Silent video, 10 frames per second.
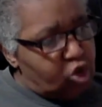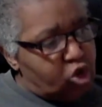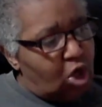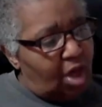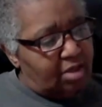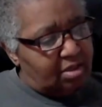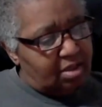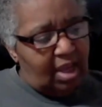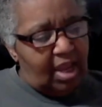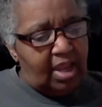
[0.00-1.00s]

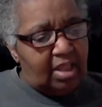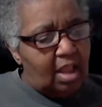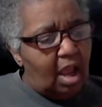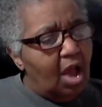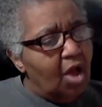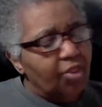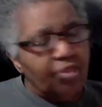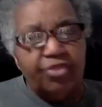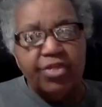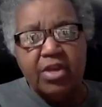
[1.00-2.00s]
just in
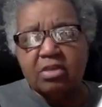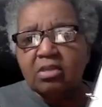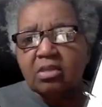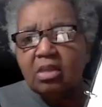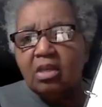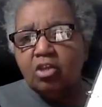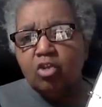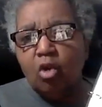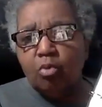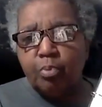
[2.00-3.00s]
this
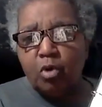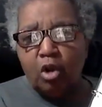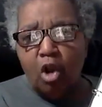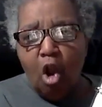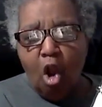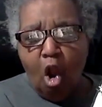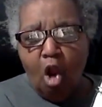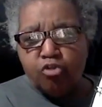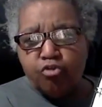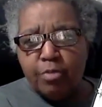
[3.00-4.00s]
notebook
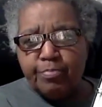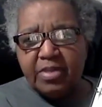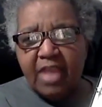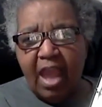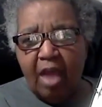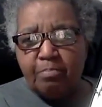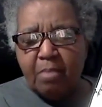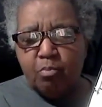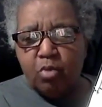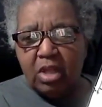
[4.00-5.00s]
are trips down
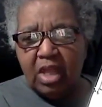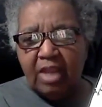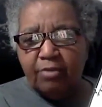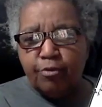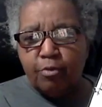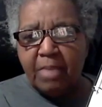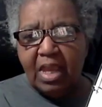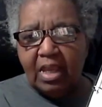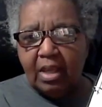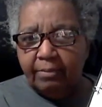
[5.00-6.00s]
memory lane for
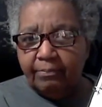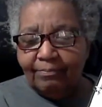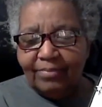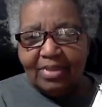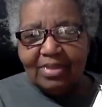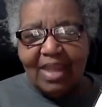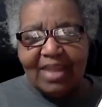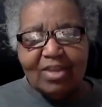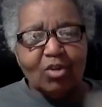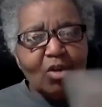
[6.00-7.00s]
me,
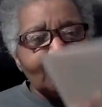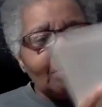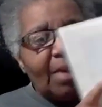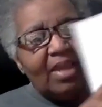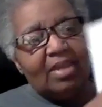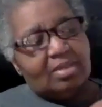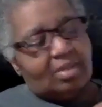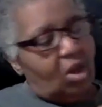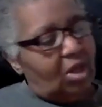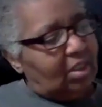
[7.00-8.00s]
Dykes on Bikes,
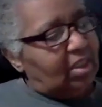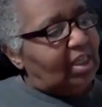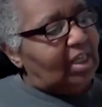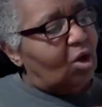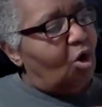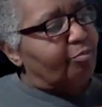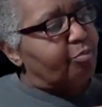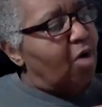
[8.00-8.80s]
leading off